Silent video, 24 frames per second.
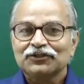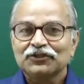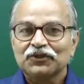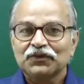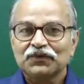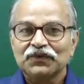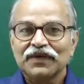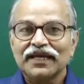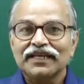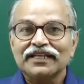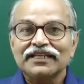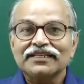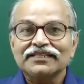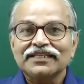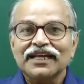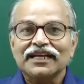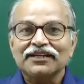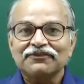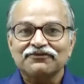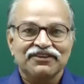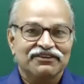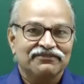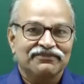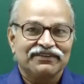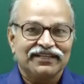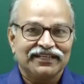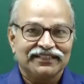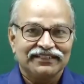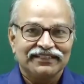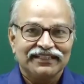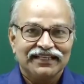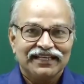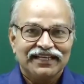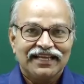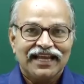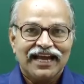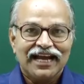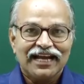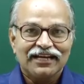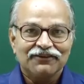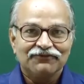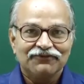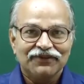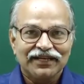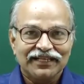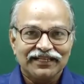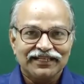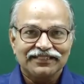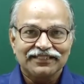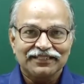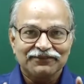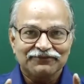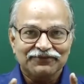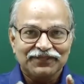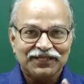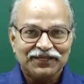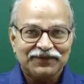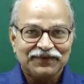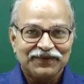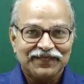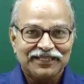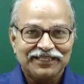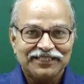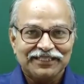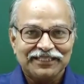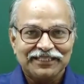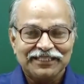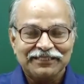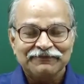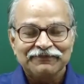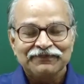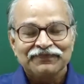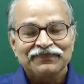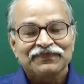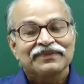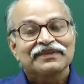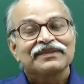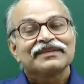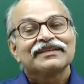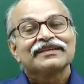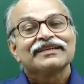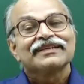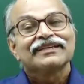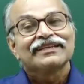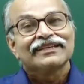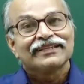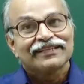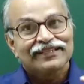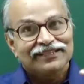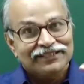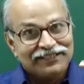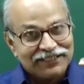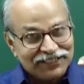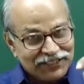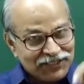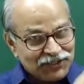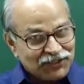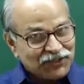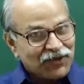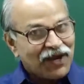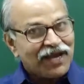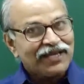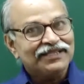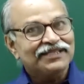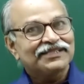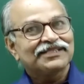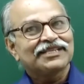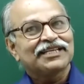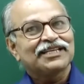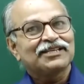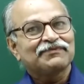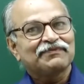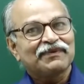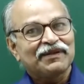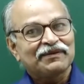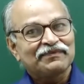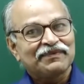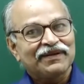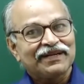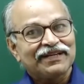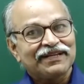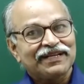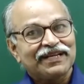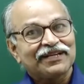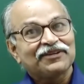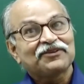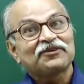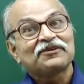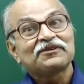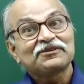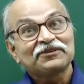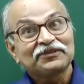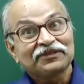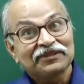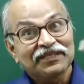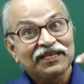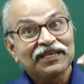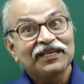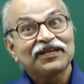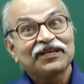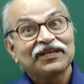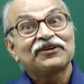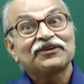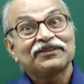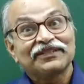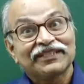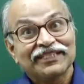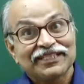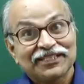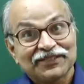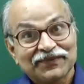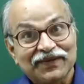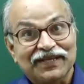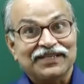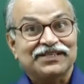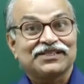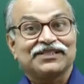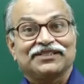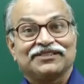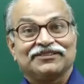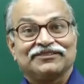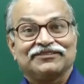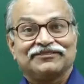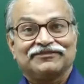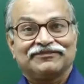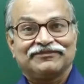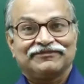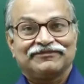So, where is that wavelength and where is the frequency? Enjoy this experiment and also think on this question.